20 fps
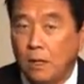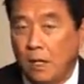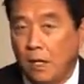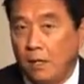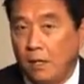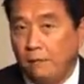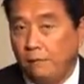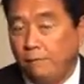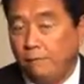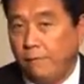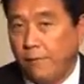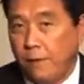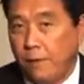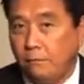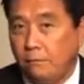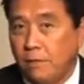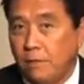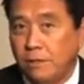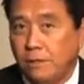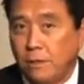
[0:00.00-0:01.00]
And the
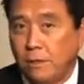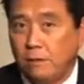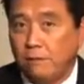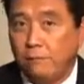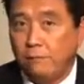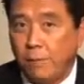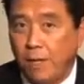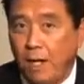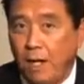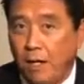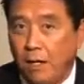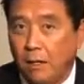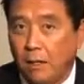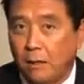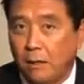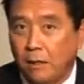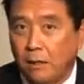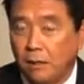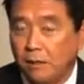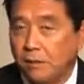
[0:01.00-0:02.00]
Federal Reserve Bank
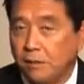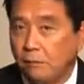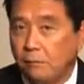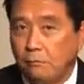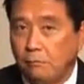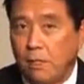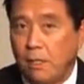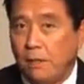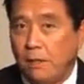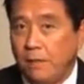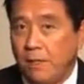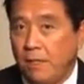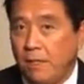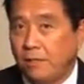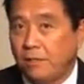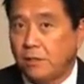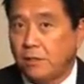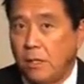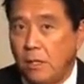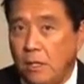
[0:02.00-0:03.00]
is the one that
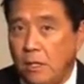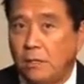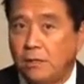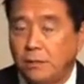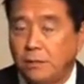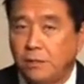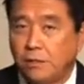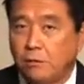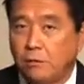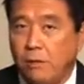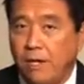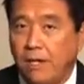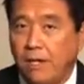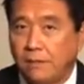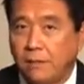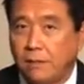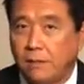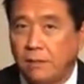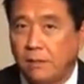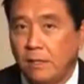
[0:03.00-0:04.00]
has caused this
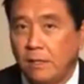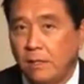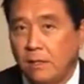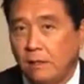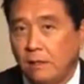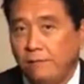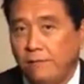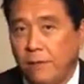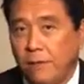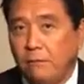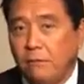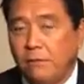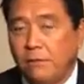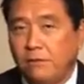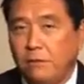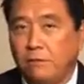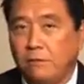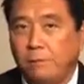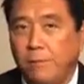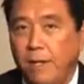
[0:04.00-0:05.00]
crisis. The Federal
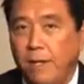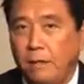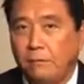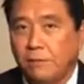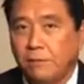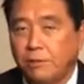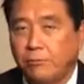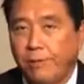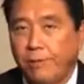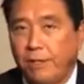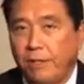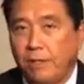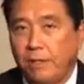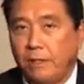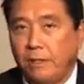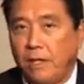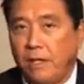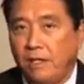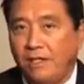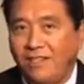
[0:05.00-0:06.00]
Reserve Bank was created
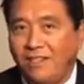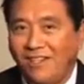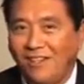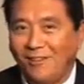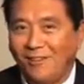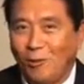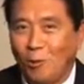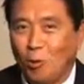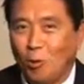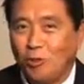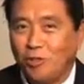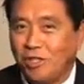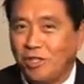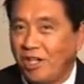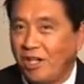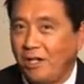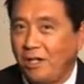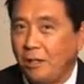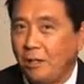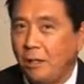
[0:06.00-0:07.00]
in
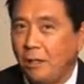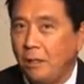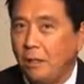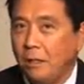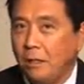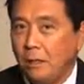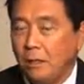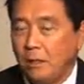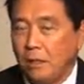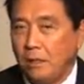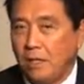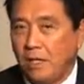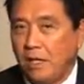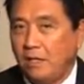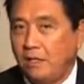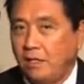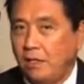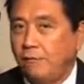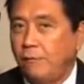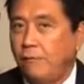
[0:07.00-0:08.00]
1913. In
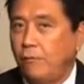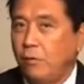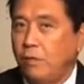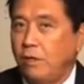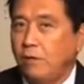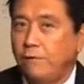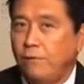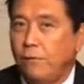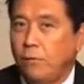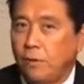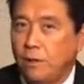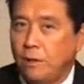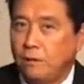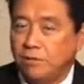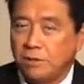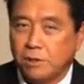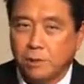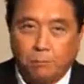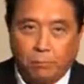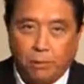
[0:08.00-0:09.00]
1944, there
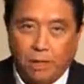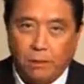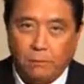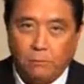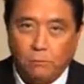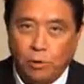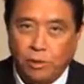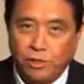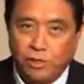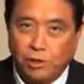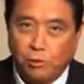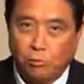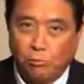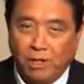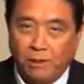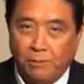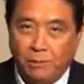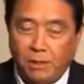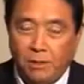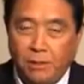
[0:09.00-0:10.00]
was a Bretton Woods
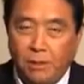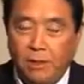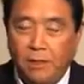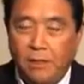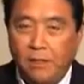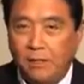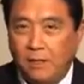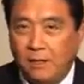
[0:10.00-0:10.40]
Agreement.